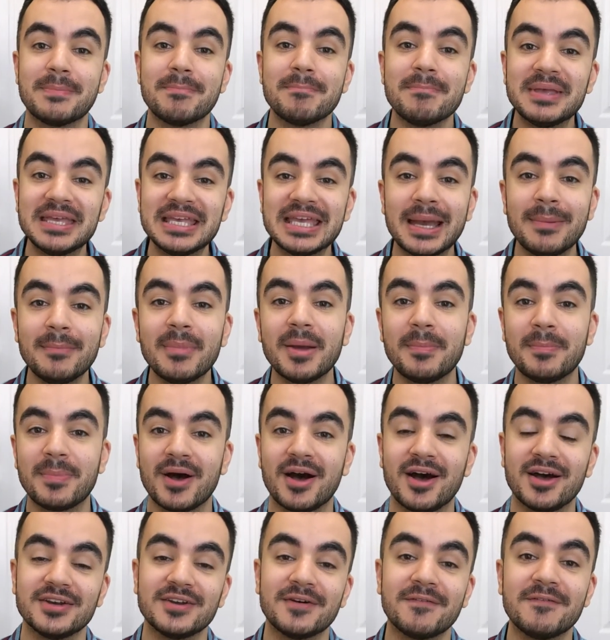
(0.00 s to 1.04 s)
me and my
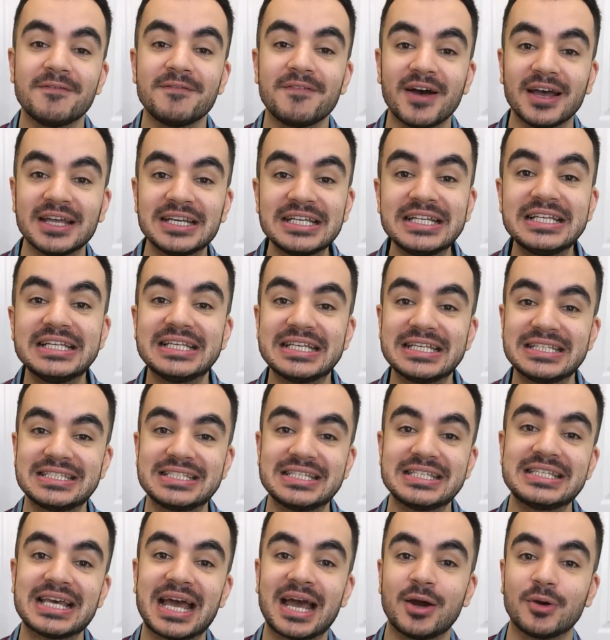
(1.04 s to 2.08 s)
partner finally
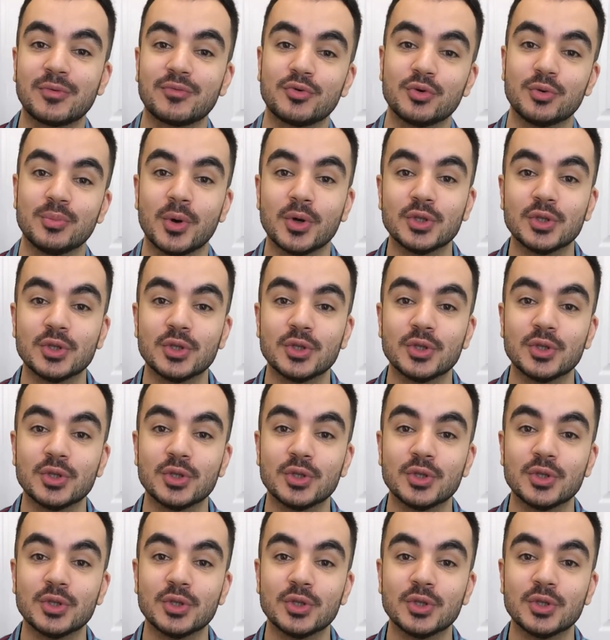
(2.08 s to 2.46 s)
listed our room